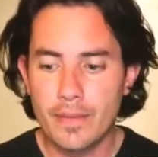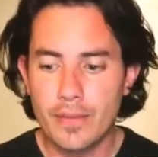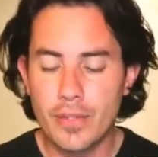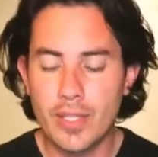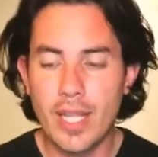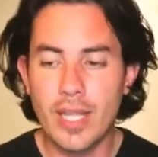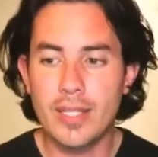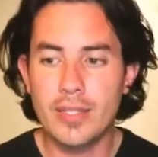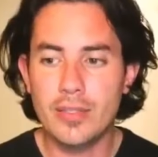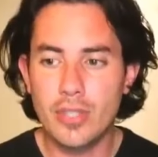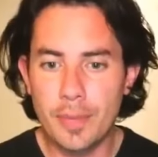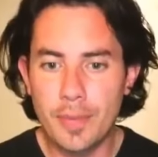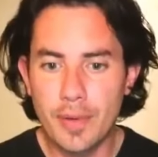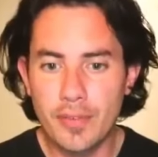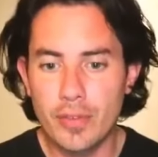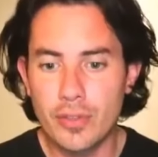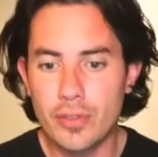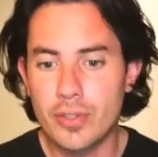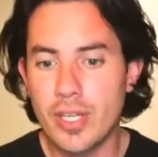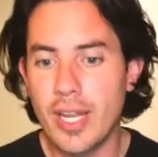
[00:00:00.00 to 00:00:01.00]
today, the
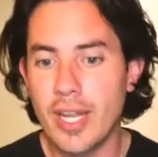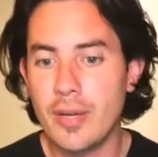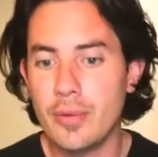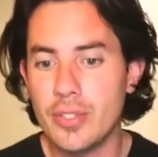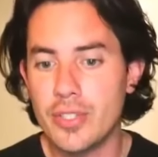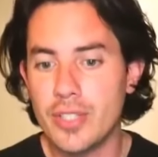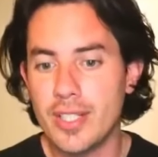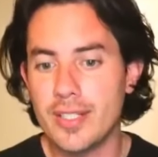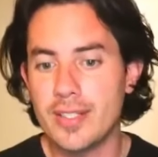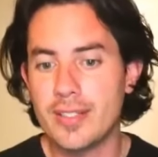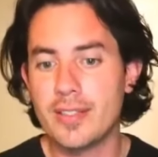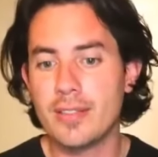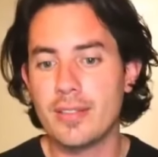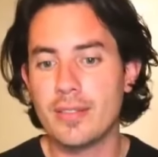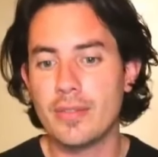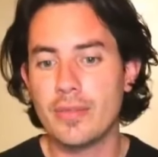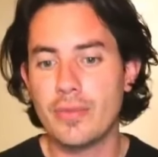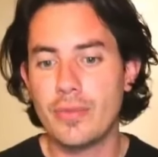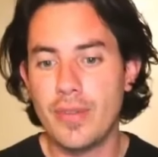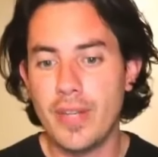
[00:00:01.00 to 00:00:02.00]
topic for today, which is
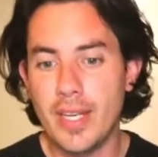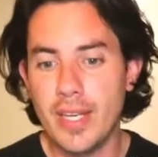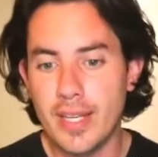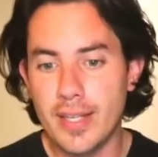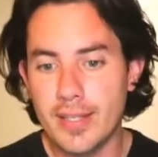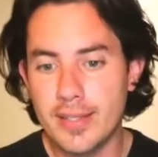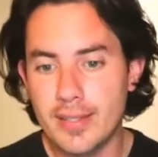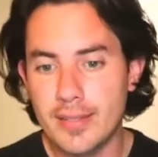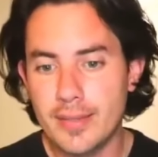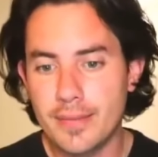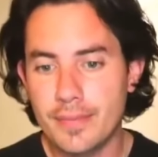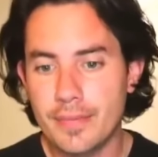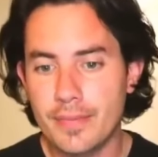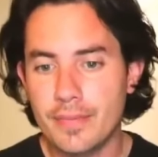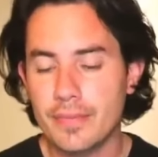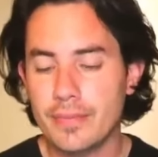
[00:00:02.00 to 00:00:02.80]
Phoenix